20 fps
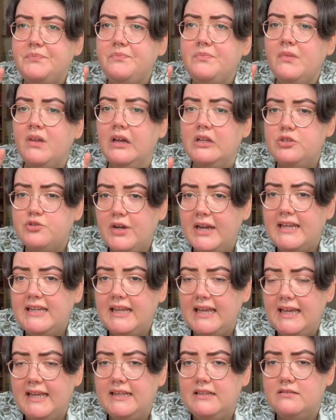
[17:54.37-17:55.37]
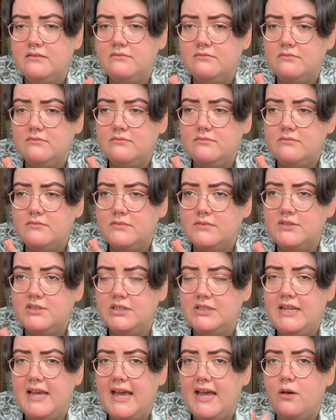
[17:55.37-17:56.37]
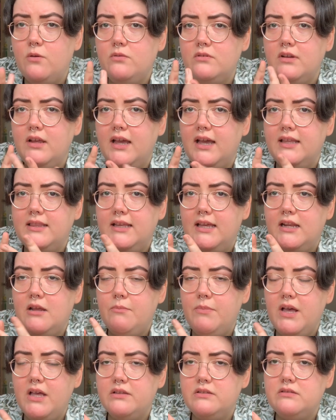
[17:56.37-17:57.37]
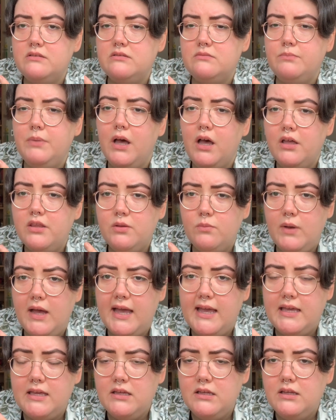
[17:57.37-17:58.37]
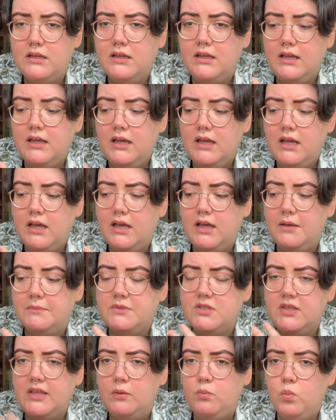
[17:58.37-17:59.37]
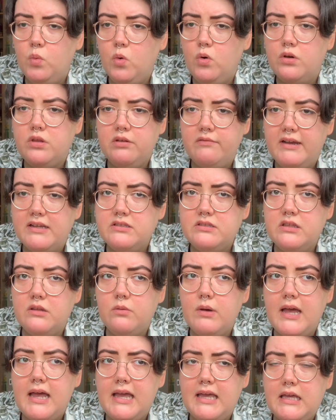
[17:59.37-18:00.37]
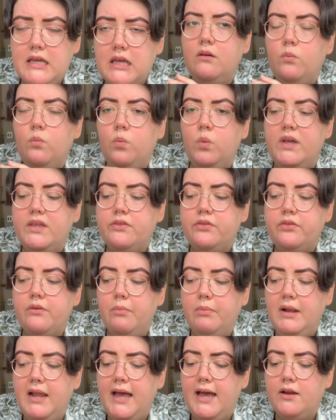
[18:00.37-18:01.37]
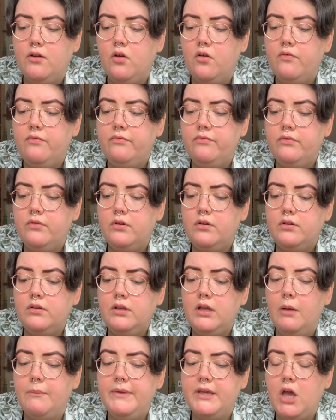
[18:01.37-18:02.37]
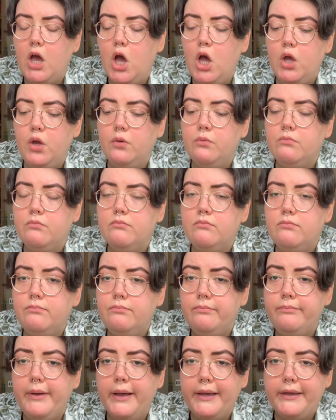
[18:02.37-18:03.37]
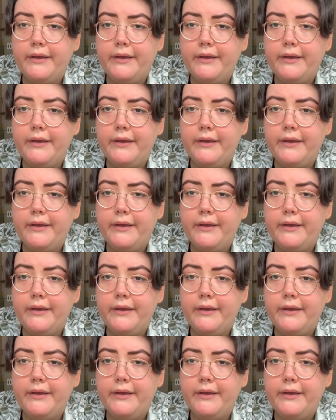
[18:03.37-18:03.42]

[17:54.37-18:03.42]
a train in to town and then a bus part the way, to then walk the rest of the way, with the plan of coming home by